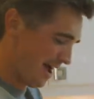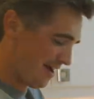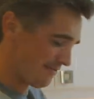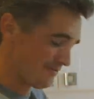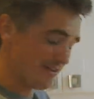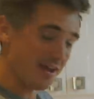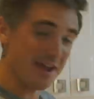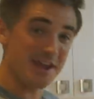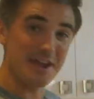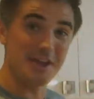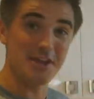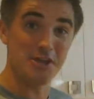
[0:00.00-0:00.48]

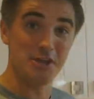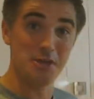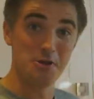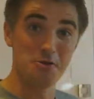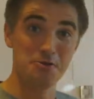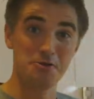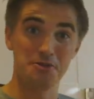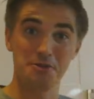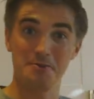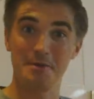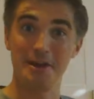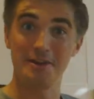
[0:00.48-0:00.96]
have a
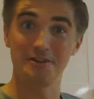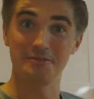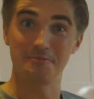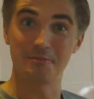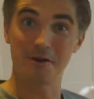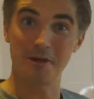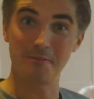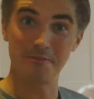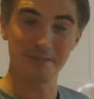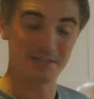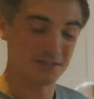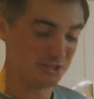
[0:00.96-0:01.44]
huge amount of
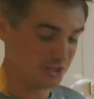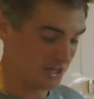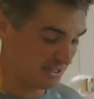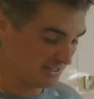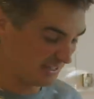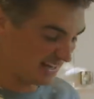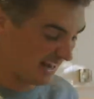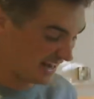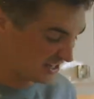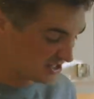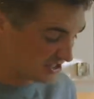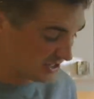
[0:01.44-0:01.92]
Parmesan
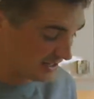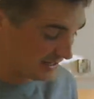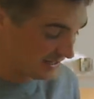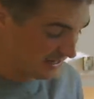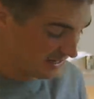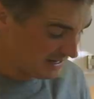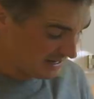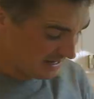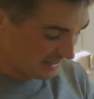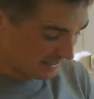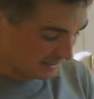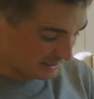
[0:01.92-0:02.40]
cheese. And actually,
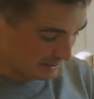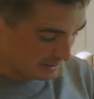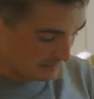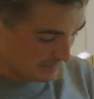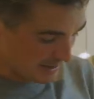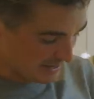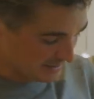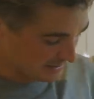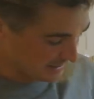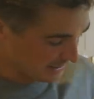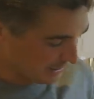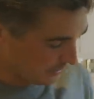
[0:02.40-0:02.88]
like, the
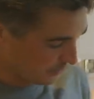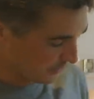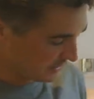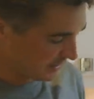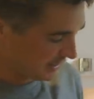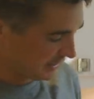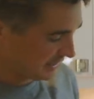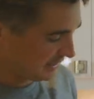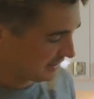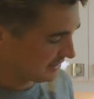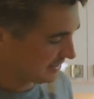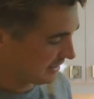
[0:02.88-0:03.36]
amazing thing with
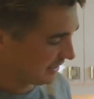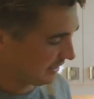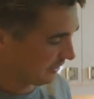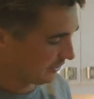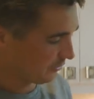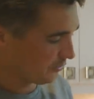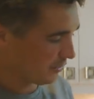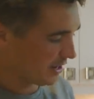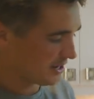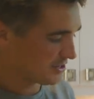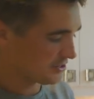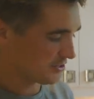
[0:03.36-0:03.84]
these
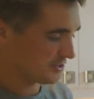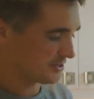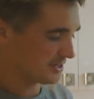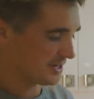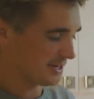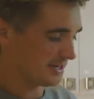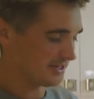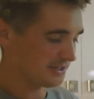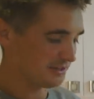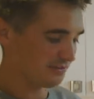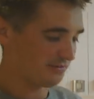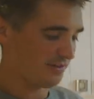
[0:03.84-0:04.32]
little graters
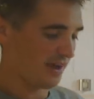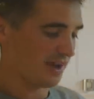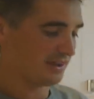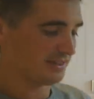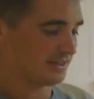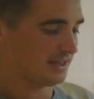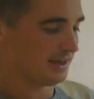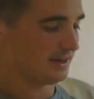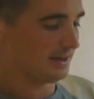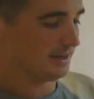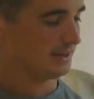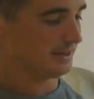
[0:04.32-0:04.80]
is the
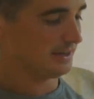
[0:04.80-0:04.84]
fact that,